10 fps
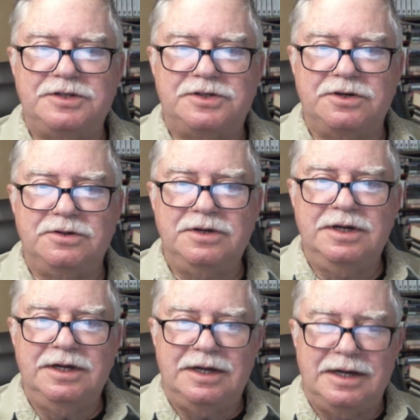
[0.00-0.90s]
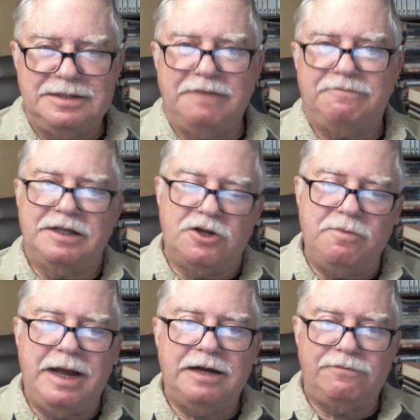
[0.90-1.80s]
so I definitely go
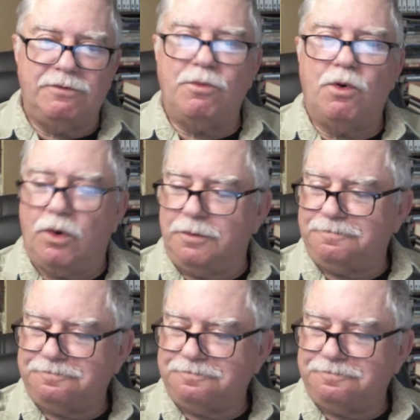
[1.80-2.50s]
back for more.